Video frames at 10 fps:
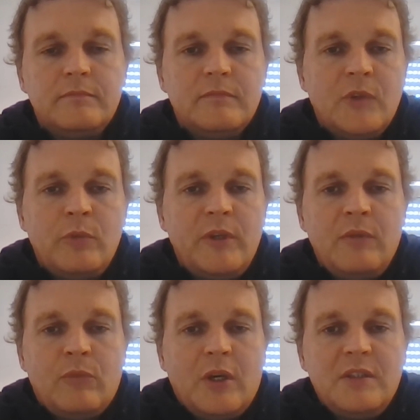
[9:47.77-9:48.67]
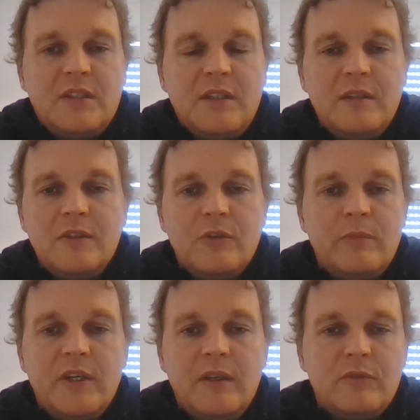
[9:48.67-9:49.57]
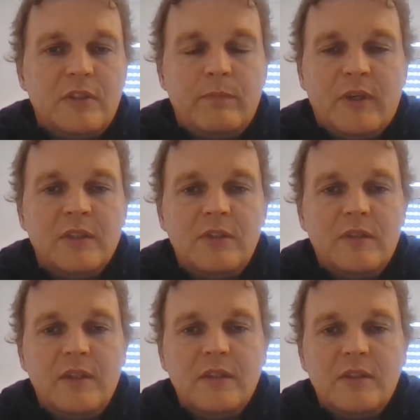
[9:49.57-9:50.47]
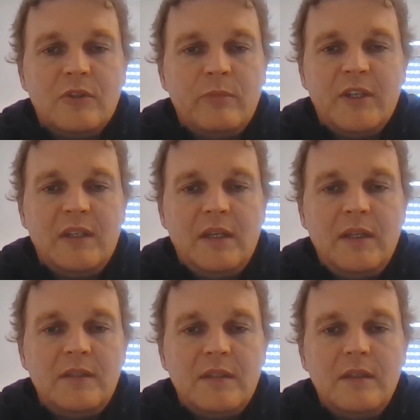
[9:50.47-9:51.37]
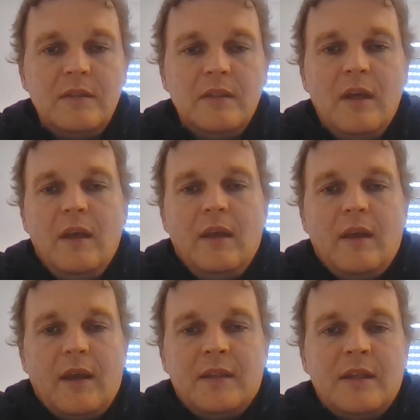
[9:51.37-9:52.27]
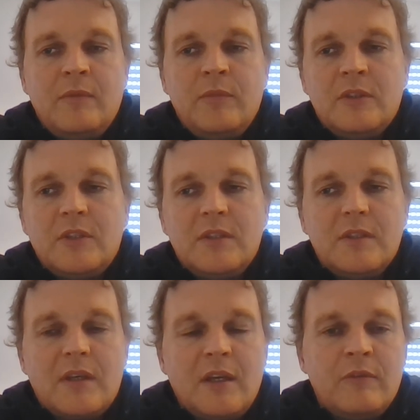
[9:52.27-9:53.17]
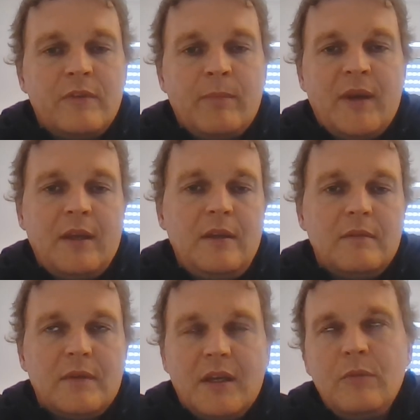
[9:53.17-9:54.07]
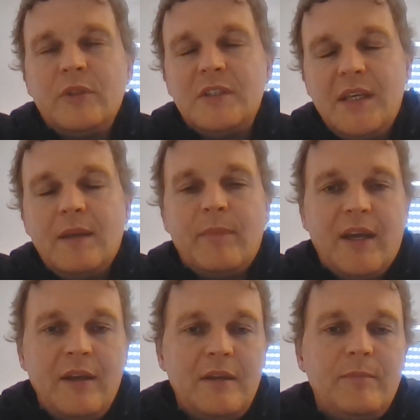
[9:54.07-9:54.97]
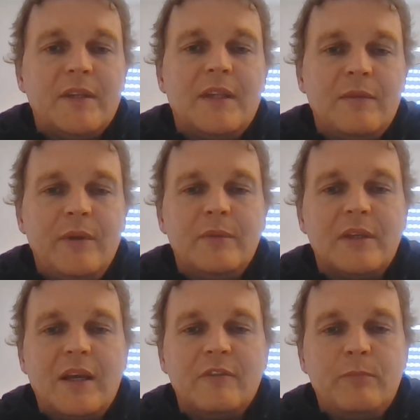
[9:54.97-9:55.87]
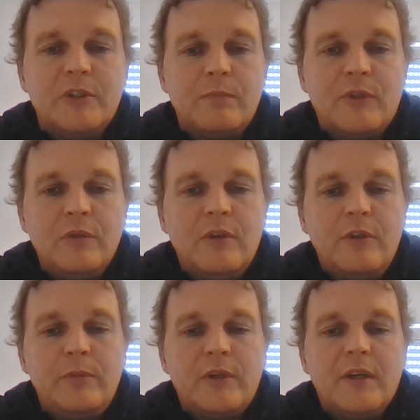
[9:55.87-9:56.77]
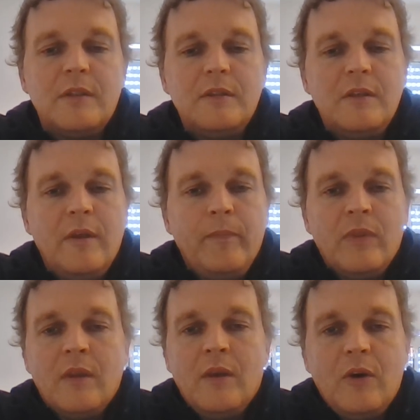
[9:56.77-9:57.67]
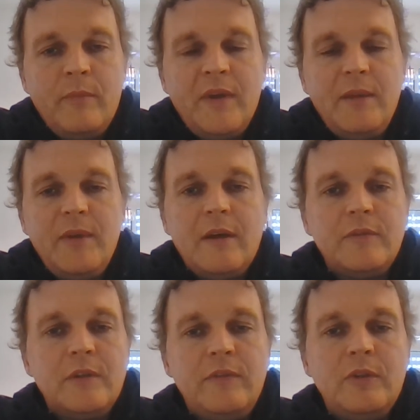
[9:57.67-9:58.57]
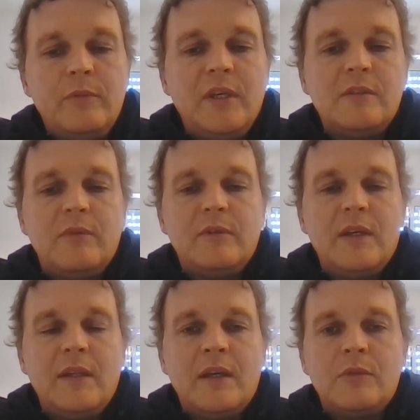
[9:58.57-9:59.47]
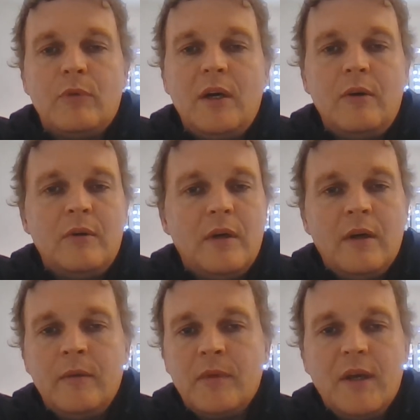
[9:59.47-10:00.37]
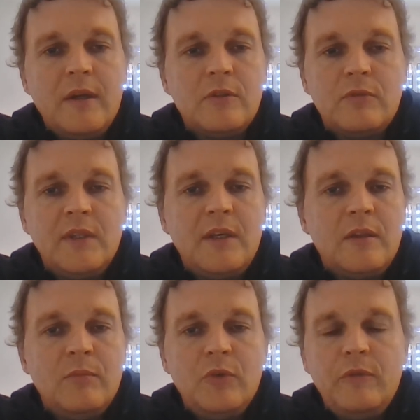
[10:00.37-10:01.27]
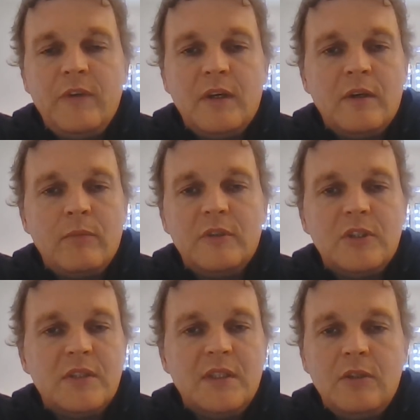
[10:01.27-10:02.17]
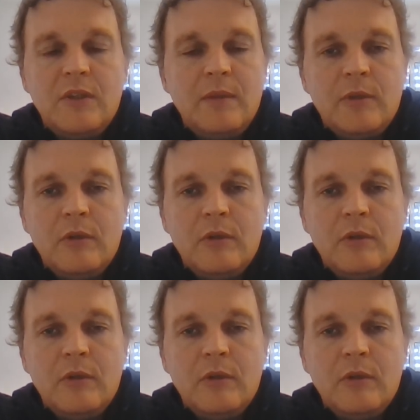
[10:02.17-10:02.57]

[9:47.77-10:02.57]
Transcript: Nobody wants this. Nobody responds to this. Nobody needs this. And then we'll just kind of abandon. I don't want to say abandon, but then we will kind of postpone the whole process. Or maybe after a few weeks, we realize, wow, God is really at the move here, and we just need to keep